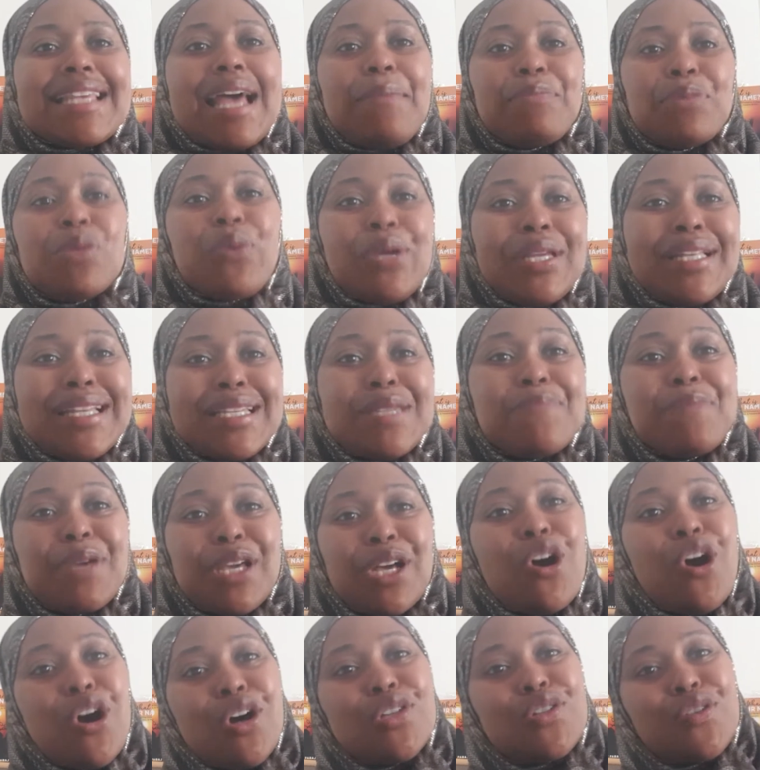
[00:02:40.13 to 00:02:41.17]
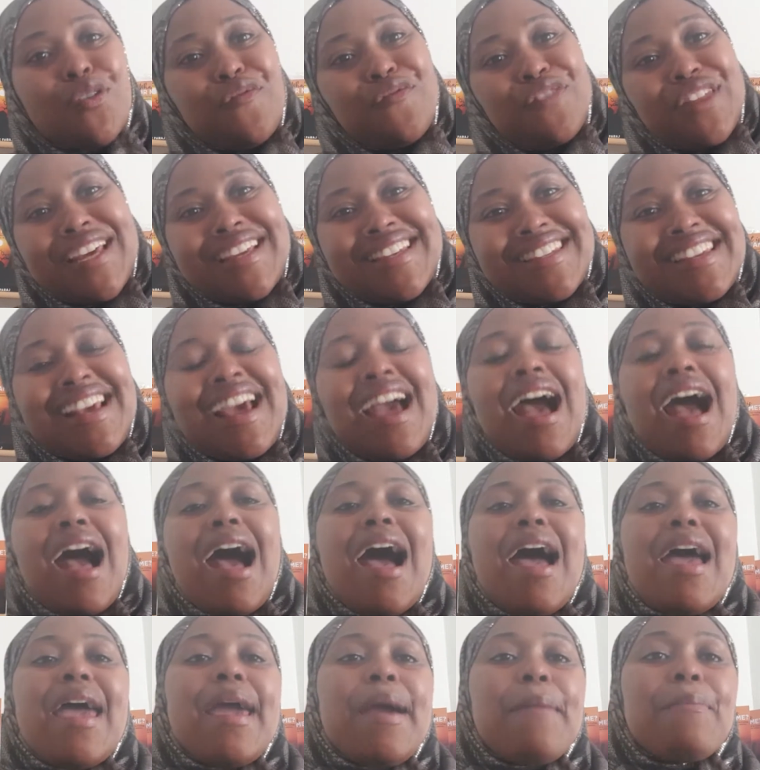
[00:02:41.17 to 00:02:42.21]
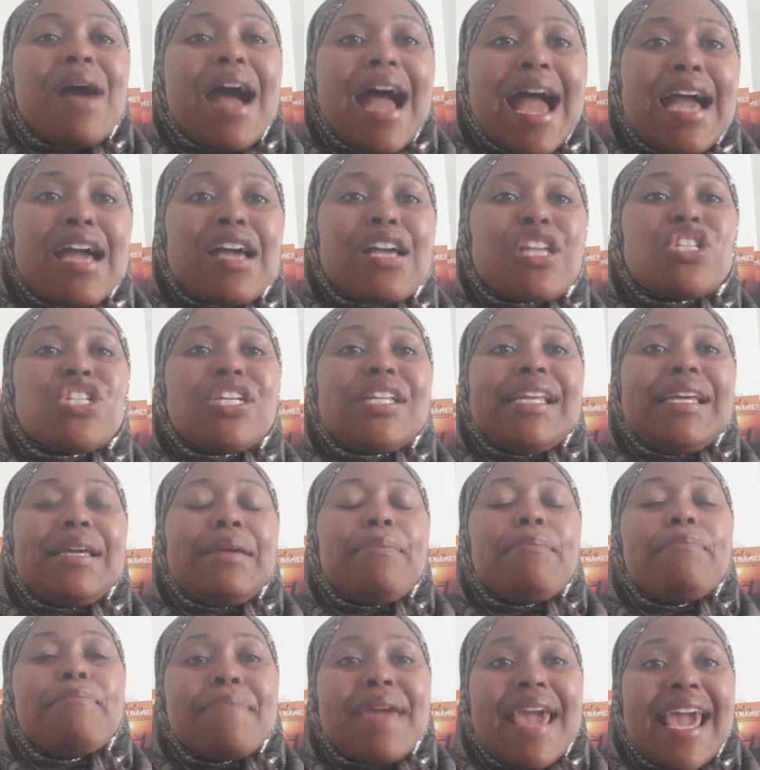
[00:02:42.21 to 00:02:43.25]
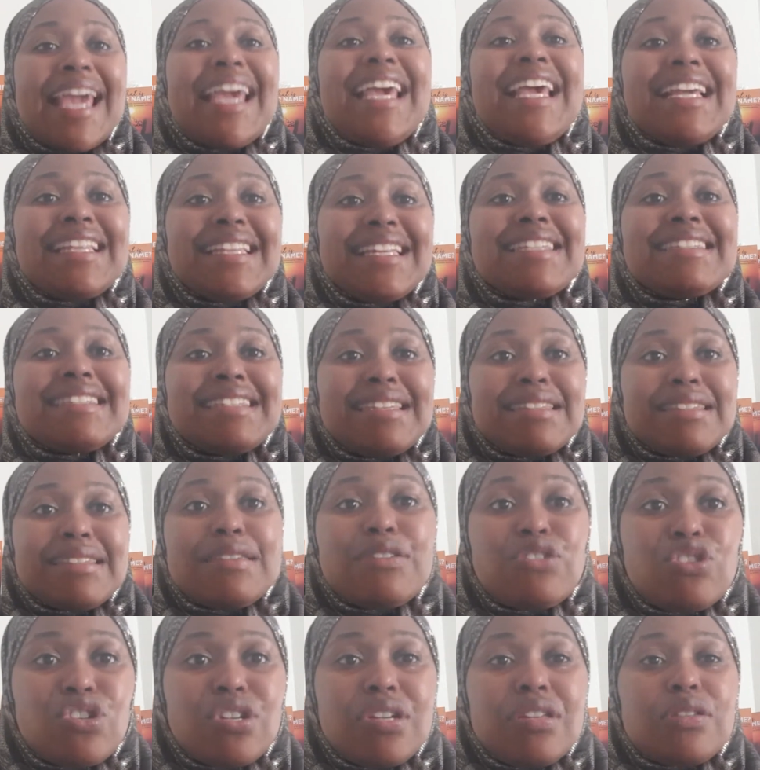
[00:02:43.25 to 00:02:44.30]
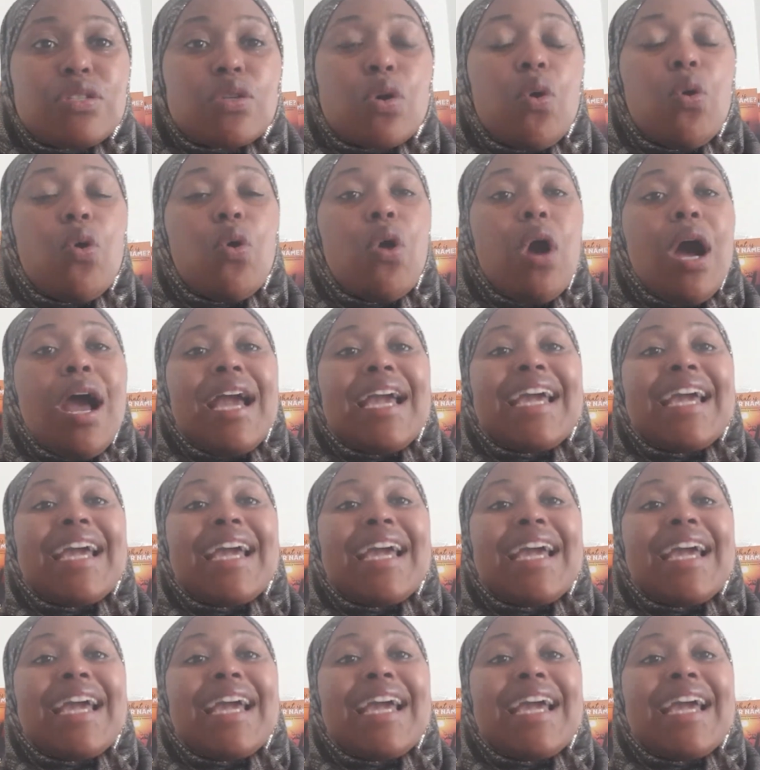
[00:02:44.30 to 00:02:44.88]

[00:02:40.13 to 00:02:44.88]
I'm doing this because of this. I am actually making these decisions or